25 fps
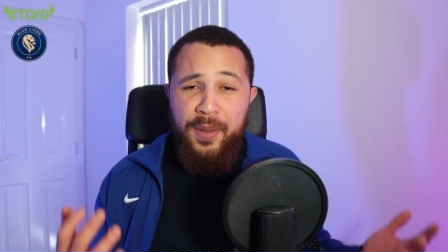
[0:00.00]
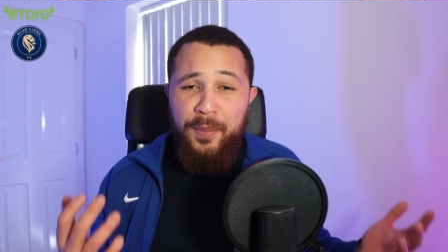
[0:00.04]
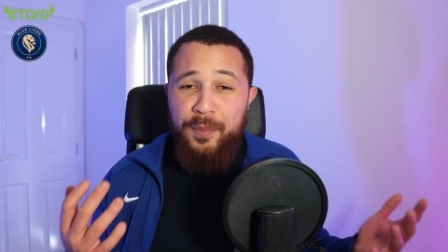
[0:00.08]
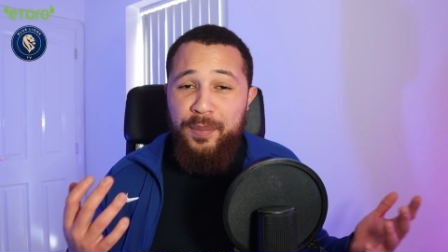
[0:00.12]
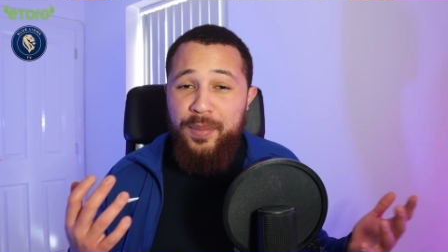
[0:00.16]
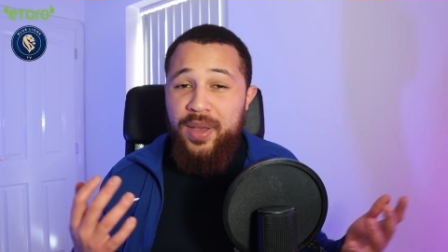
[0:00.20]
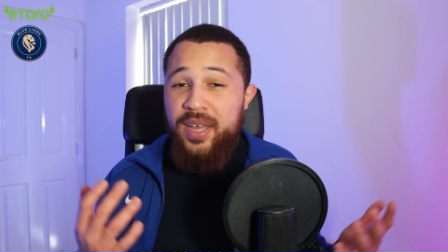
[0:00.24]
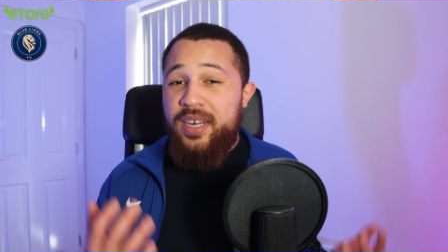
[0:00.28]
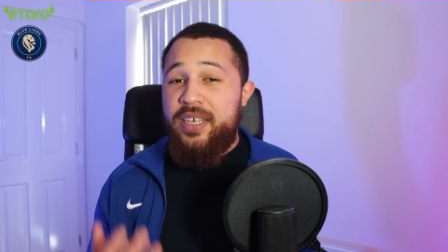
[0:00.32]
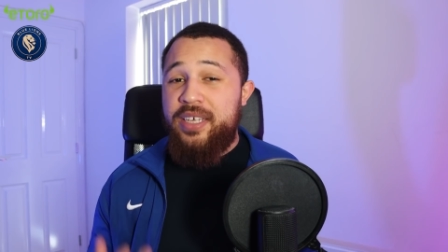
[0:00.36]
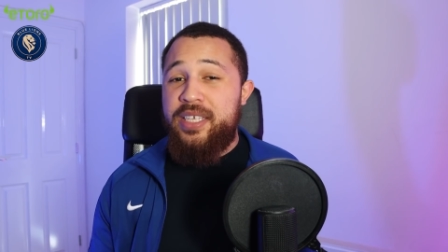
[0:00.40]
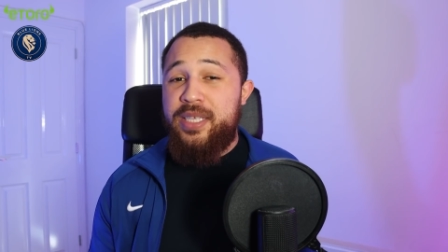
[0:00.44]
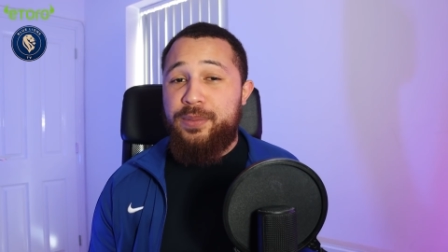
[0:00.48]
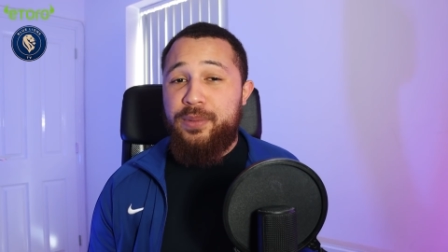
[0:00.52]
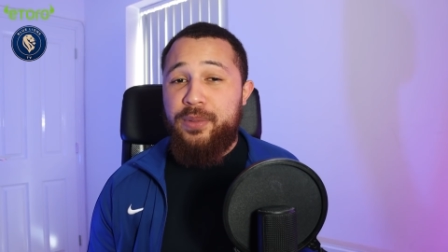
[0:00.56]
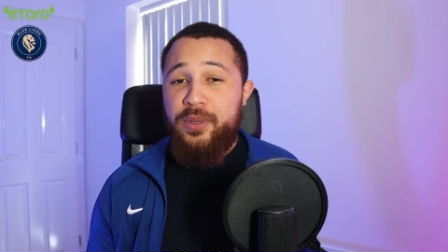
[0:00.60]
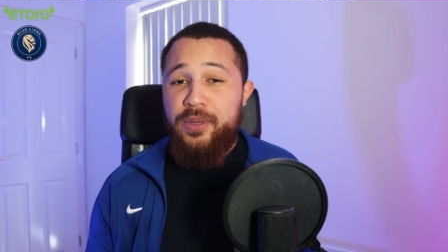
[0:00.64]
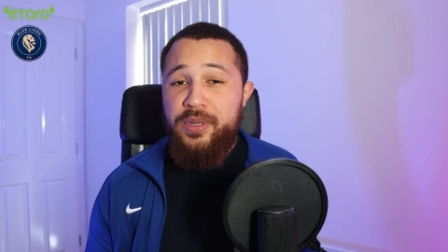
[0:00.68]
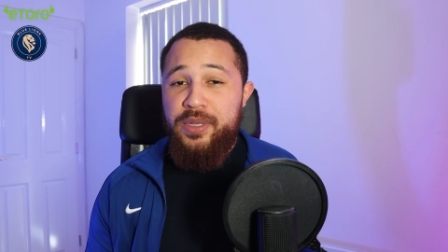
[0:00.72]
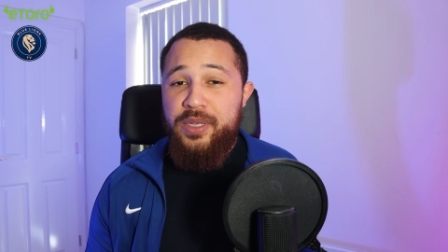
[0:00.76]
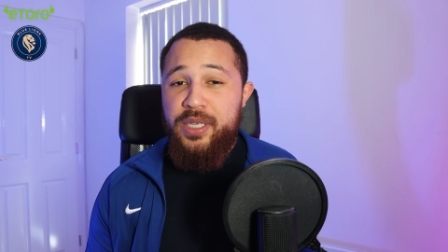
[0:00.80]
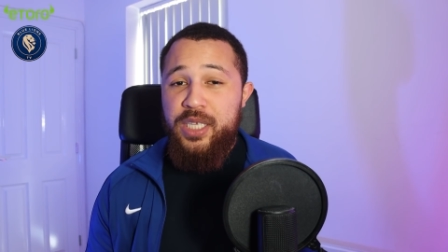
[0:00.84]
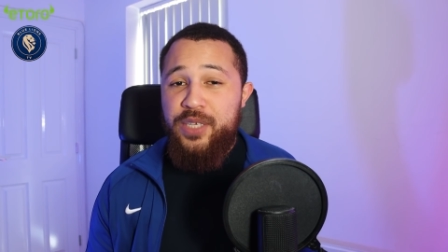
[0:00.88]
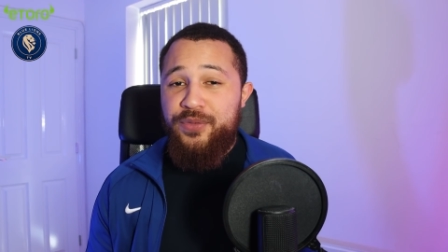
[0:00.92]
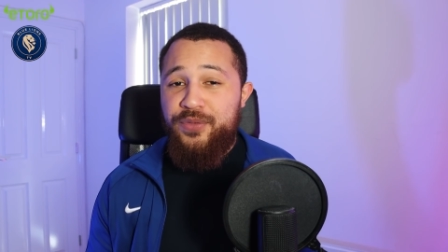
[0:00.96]
many
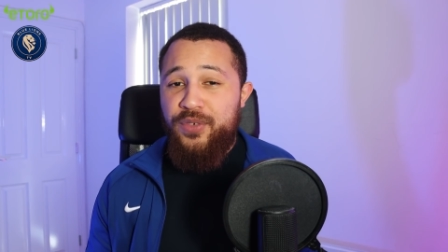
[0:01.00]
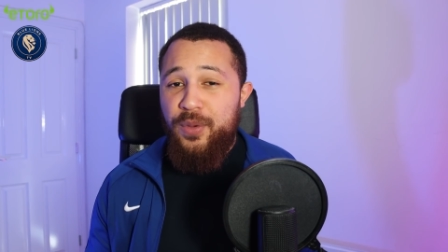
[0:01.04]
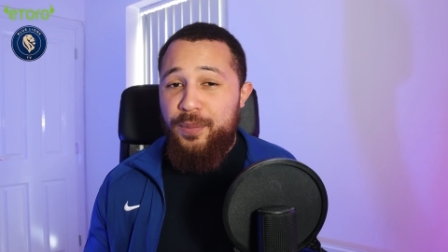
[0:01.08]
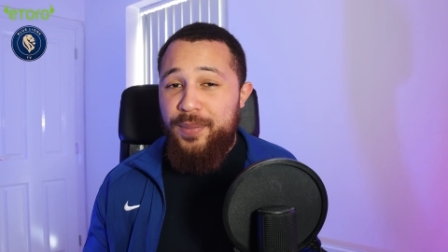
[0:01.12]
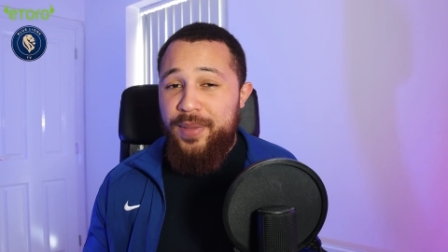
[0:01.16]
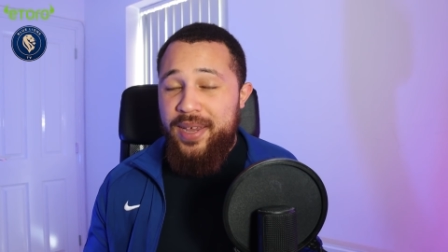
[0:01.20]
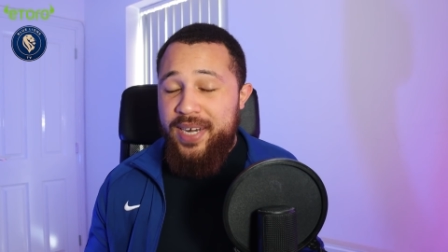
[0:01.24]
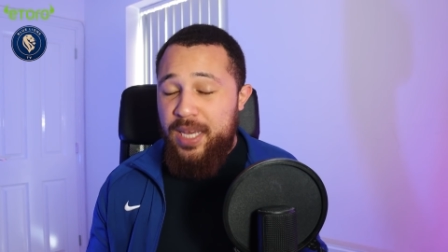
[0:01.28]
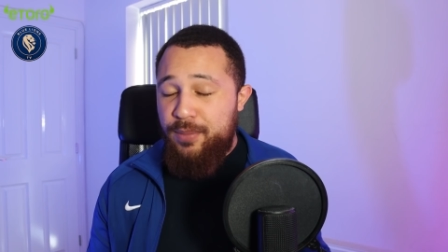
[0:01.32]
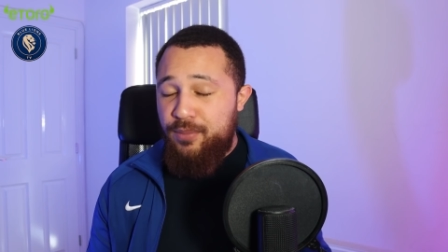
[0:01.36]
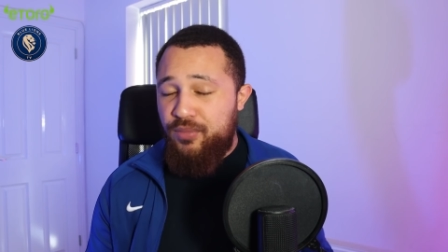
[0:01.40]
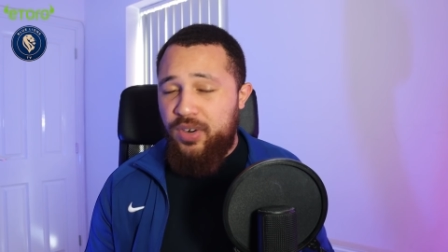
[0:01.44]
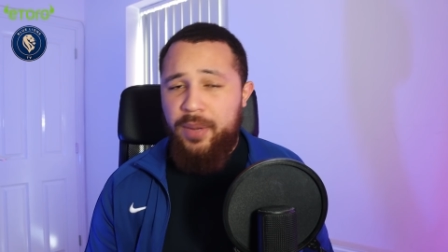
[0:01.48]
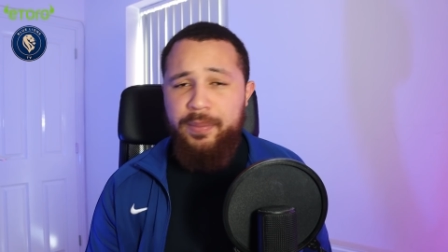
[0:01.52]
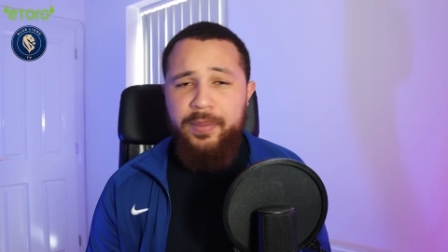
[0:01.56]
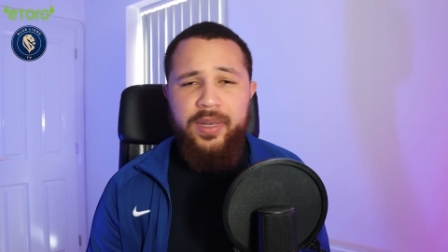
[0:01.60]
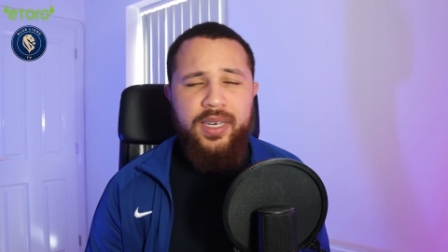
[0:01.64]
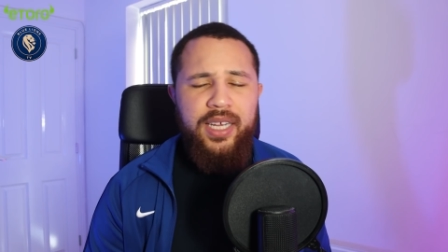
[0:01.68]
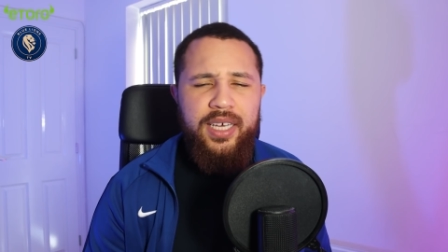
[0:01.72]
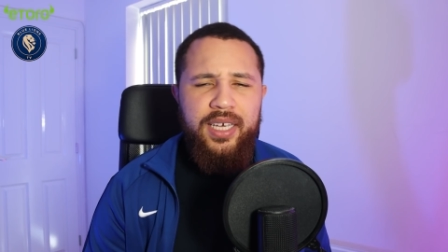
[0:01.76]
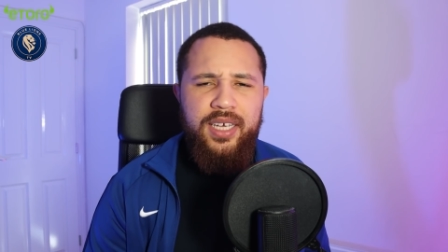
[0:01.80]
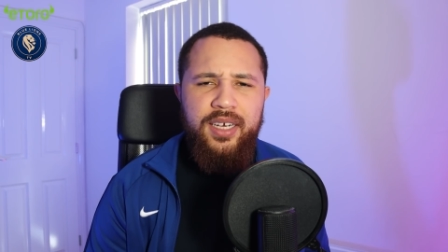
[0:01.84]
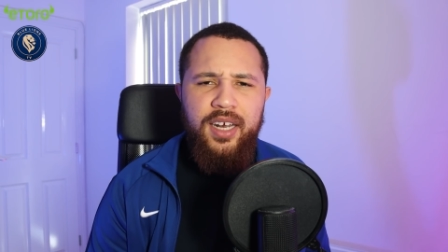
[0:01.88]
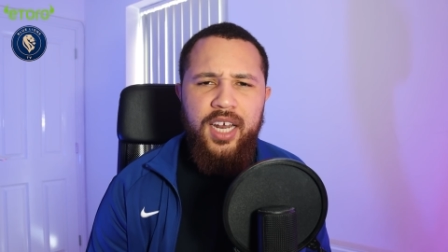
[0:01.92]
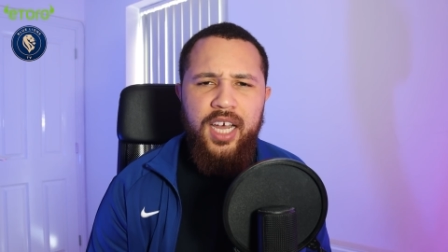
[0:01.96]
sponsors for many
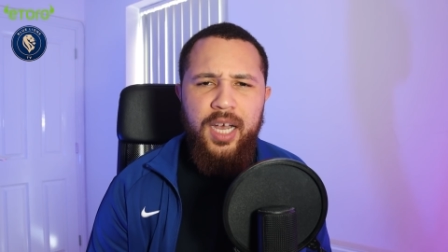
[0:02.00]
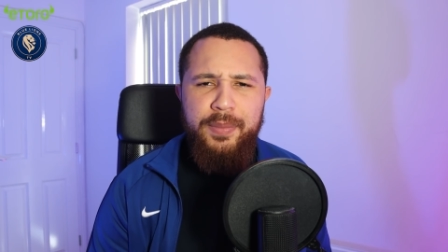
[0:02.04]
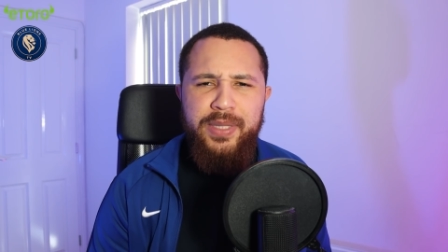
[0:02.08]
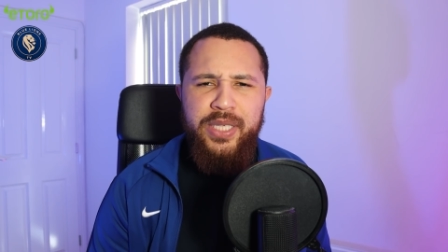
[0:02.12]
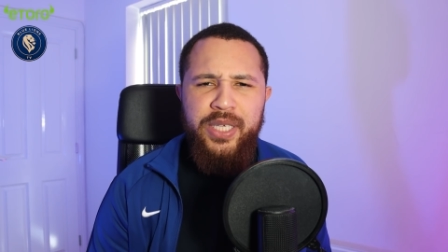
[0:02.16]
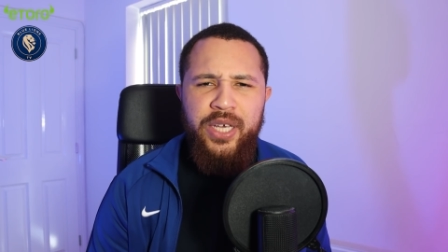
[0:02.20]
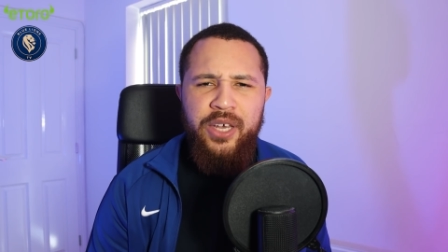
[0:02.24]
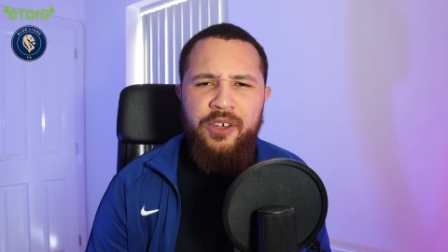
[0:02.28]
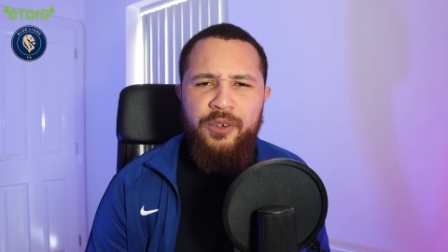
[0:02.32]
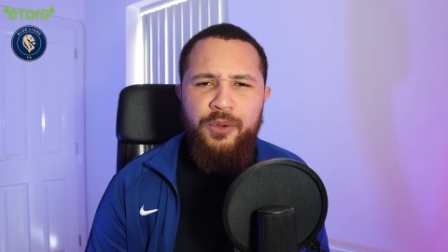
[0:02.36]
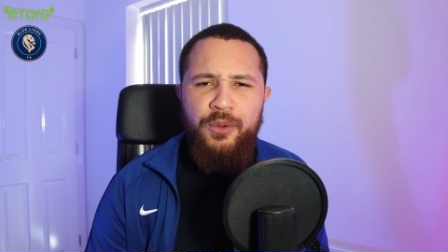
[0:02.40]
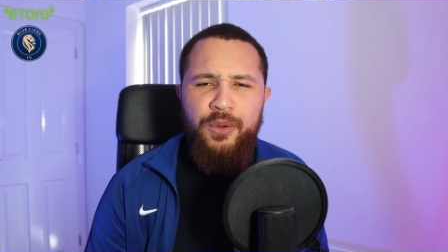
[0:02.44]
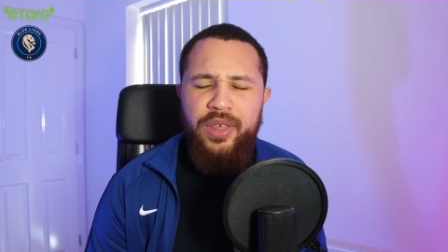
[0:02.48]
Premier League clubs